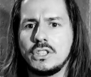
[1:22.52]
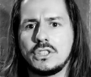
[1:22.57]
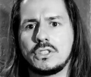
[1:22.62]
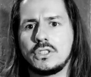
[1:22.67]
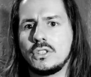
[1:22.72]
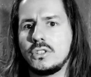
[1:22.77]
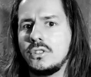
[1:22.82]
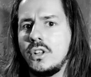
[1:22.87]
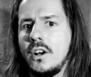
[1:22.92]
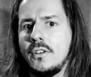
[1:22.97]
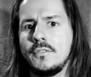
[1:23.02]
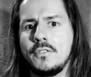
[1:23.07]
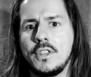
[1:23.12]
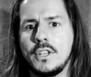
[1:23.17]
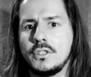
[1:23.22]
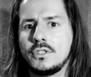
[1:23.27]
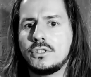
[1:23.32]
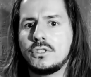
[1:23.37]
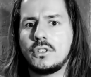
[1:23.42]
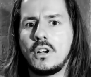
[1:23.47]
just loved
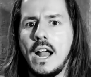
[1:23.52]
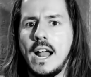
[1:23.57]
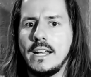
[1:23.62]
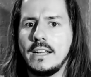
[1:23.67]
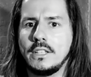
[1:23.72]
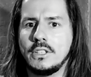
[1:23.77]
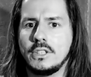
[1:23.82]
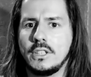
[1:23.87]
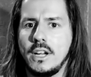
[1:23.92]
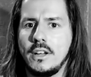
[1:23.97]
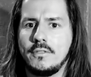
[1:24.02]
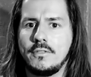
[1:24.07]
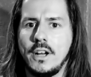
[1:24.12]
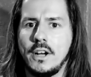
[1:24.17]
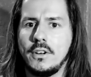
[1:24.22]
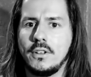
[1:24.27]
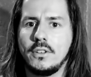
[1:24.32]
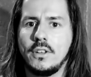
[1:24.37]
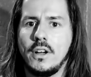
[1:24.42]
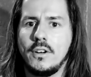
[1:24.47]
the strategy. I
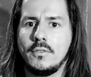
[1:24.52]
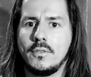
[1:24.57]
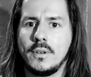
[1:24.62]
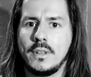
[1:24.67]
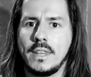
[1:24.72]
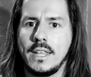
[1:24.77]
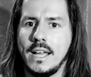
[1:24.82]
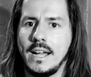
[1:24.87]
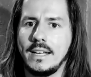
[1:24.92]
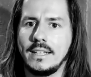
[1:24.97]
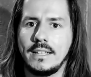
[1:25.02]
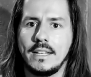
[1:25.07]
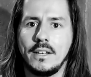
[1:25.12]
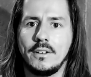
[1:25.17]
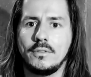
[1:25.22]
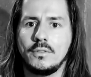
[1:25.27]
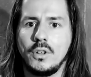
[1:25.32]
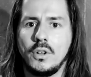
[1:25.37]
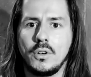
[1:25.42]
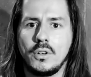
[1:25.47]
fell in love with the
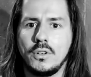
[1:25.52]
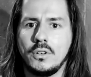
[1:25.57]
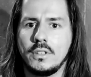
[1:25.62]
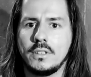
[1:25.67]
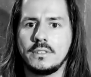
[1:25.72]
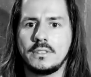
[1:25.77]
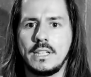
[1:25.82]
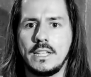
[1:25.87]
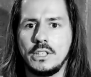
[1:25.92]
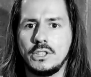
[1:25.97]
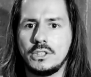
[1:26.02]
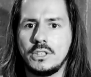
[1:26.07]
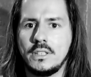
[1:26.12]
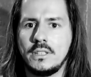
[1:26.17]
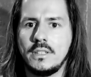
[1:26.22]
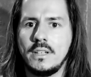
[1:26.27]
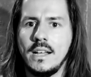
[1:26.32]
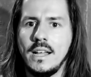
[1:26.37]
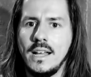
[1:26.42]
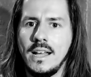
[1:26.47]
idea of
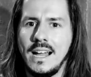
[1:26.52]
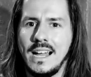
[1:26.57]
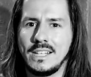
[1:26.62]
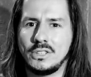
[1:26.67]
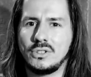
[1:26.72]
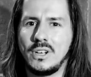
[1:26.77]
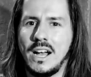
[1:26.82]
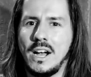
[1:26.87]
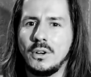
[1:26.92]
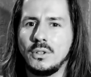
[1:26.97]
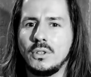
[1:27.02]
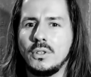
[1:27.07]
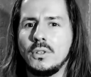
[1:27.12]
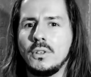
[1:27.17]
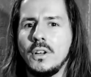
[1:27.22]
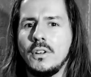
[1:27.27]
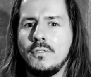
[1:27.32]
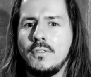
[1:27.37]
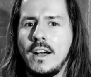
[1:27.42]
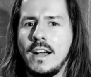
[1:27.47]
localization. I saw how
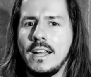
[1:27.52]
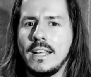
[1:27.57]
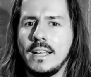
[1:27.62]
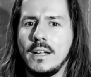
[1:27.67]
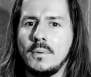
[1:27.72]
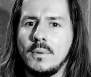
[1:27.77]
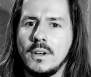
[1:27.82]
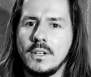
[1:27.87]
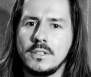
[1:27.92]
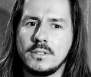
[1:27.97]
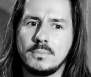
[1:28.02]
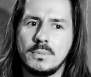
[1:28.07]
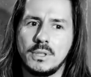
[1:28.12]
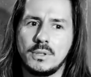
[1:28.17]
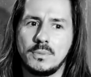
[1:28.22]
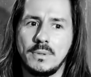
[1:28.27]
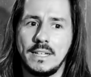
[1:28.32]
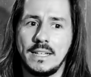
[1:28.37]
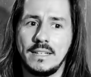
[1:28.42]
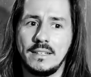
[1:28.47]
unifying it was
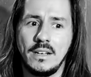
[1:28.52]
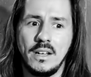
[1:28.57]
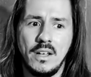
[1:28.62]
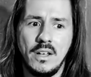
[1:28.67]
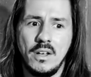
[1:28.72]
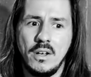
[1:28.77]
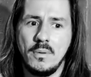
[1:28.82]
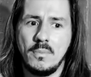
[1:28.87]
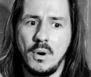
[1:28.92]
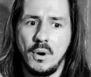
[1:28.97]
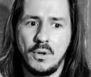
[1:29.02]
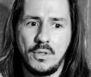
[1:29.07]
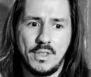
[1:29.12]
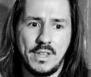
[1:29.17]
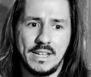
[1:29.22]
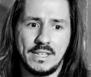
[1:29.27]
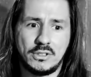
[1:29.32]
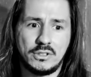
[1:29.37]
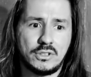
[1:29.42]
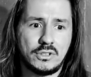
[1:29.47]
between
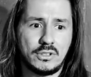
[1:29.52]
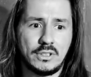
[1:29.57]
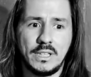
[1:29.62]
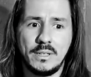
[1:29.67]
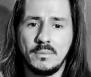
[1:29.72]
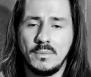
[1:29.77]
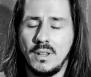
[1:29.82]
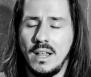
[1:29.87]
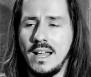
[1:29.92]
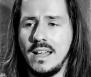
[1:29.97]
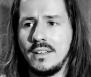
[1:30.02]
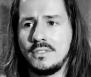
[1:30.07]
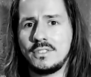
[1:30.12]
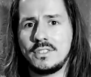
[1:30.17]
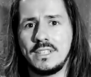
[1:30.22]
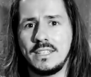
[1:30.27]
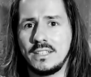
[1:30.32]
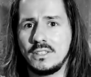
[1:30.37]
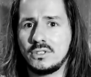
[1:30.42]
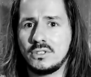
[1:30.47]
both extreme
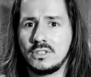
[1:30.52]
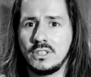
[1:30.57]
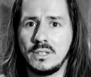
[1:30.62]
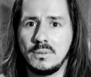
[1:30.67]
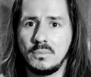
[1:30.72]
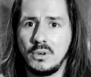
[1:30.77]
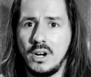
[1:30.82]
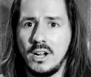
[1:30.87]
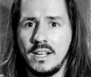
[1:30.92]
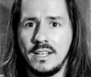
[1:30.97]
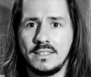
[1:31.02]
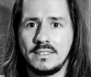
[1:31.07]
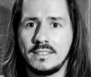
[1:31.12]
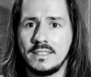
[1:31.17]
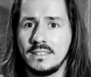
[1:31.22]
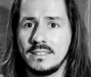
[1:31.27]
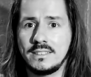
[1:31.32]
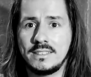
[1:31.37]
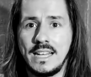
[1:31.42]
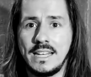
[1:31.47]
lefts and extreme
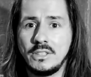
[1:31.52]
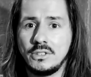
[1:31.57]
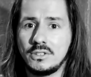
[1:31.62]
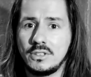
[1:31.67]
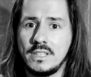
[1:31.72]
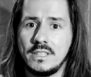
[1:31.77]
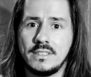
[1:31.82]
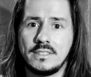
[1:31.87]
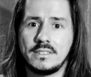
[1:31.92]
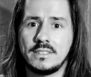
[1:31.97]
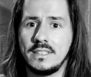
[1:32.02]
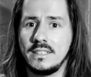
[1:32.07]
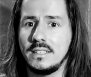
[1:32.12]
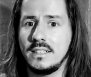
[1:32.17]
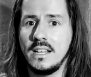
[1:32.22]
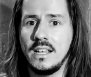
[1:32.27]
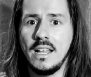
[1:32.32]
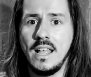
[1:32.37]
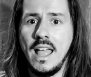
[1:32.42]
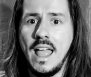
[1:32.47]
rights and centrists
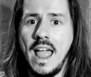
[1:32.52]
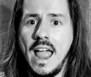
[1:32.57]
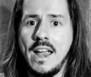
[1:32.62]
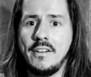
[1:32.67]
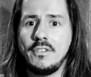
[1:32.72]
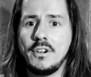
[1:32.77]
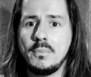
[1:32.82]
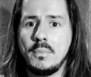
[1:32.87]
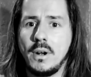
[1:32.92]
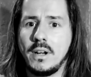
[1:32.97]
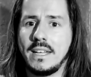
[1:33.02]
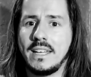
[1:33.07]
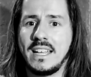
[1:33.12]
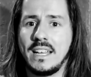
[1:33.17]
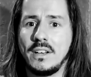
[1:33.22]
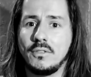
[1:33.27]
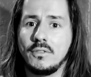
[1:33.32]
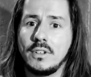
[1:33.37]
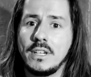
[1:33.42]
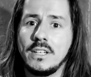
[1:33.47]
and everybody
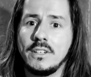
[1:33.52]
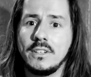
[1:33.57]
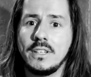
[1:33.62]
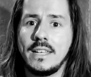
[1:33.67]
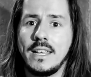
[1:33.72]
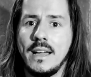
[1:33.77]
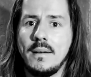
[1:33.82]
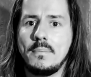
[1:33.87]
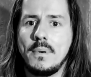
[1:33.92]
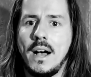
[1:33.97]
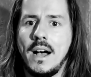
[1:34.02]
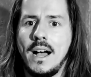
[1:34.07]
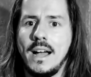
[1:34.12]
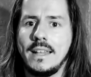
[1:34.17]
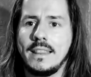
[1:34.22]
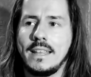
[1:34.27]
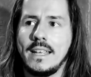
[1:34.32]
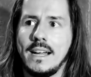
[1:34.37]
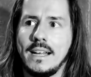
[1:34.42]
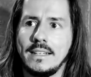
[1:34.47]
can really get
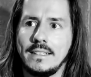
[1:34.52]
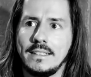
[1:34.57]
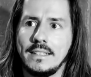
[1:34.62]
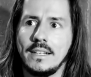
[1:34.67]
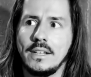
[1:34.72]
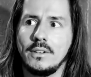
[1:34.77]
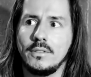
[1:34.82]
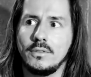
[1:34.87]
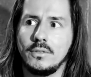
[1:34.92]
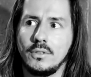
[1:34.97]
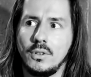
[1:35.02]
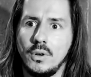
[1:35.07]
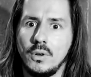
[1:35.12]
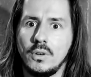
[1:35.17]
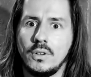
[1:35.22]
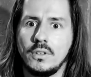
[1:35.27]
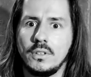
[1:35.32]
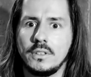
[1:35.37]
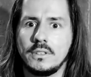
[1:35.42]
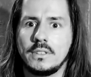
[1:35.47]
behind the idea of
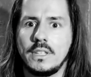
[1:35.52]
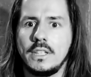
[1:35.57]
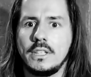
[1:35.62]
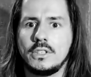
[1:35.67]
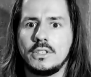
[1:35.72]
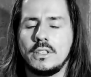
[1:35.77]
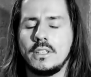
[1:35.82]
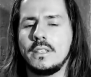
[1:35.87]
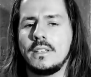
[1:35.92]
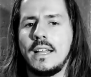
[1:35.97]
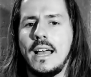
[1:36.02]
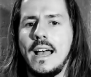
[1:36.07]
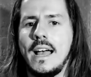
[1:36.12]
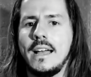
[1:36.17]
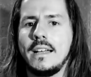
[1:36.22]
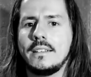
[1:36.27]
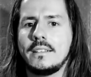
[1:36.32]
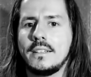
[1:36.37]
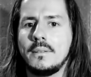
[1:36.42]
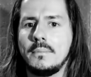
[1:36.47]
localization. And
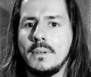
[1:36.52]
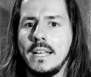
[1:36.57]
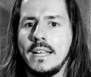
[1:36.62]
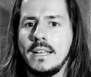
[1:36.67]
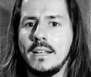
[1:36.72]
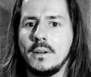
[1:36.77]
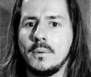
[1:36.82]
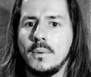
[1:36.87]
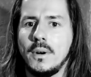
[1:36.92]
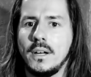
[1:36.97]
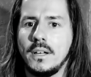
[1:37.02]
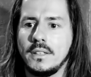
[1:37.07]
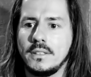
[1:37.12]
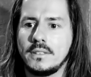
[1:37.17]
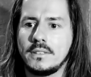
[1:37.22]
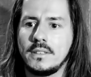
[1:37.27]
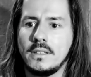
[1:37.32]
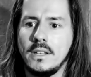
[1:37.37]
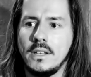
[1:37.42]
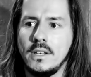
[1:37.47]
that, to me,
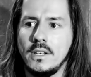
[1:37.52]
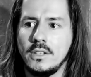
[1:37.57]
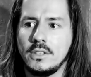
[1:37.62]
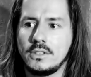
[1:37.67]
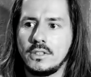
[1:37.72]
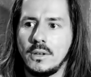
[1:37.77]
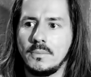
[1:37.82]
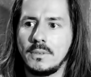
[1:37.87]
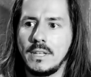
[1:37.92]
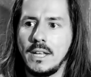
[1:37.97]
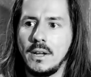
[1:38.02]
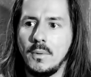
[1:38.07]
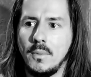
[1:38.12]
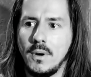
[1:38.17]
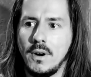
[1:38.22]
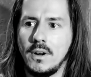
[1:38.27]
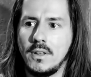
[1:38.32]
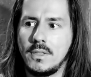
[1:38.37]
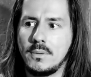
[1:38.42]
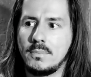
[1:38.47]
was something
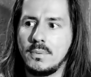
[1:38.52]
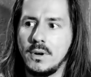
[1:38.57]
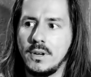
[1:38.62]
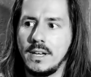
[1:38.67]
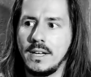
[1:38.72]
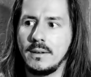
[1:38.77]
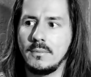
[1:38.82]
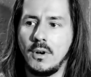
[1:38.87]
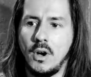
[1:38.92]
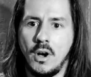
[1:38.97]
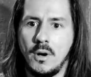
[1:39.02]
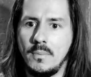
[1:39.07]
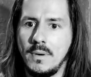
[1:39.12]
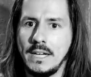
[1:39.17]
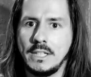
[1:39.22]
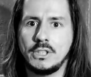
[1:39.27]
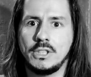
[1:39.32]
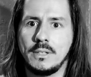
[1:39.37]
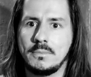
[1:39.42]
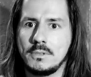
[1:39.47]
worth putting all
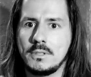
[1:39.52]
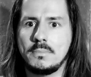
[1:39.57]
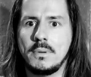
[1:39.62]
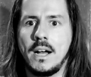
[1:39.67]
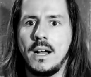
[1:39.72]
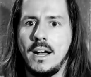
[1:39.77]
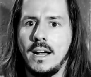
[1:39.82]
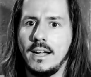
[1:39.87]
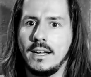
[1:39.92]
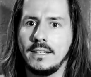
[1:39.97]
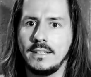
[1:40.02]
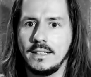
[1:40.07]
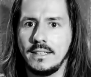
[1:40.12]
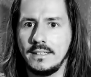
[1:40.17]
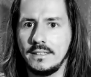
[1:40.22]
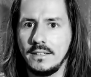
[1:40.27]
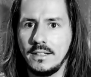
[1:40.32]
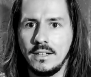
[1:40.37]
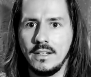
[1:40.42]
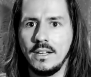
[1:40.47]
my chips behind
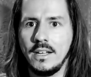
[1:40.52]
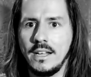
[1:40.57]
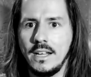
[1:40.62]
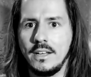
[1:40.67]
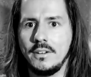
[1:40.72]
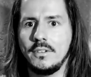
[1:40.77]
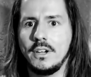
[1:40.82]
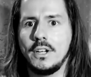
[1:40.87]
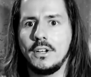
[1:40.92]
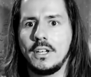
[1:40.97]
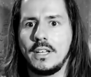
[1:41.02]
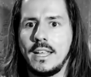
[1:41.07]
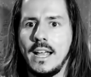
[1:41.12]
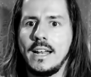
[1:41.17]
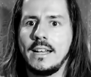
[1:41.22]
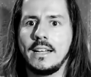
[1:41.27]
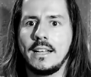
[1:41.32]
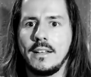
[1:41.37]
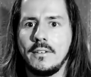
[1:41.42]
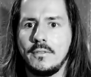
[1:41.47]
and, and really
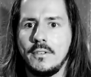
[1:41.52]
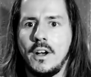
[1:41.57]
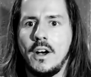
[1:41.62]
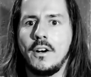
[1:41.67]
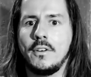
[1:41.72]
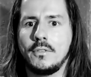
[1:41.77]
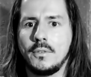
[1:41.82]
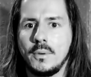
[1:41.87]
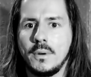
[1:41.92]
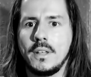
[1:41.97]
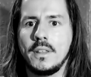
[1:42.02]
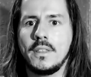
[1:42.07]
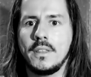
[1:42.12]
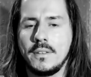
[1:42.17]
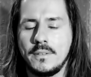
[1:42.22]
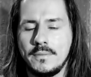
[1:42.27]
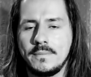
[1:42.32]
getting involved with.